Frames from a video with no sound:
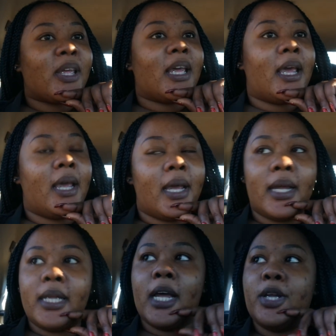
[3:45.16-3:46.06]

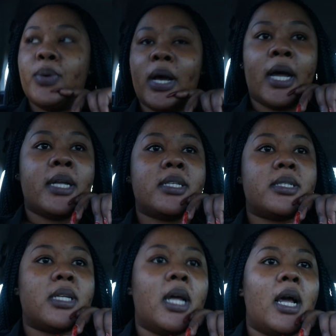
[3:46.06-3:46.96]
And yeah, you
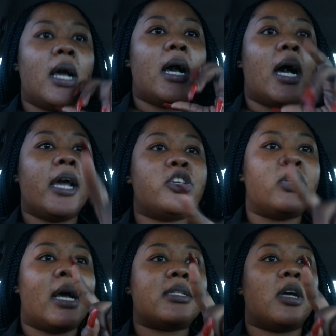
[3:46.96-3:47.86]
guys, I'll hit you
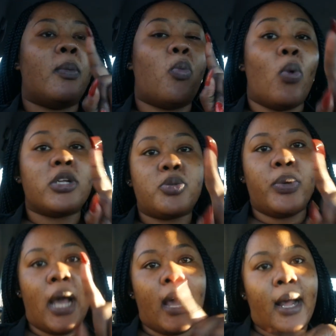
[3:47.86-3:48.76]
guys up once we
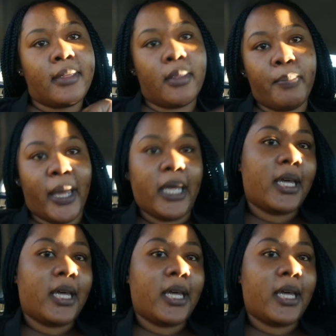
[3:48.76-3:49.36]
are at the bank.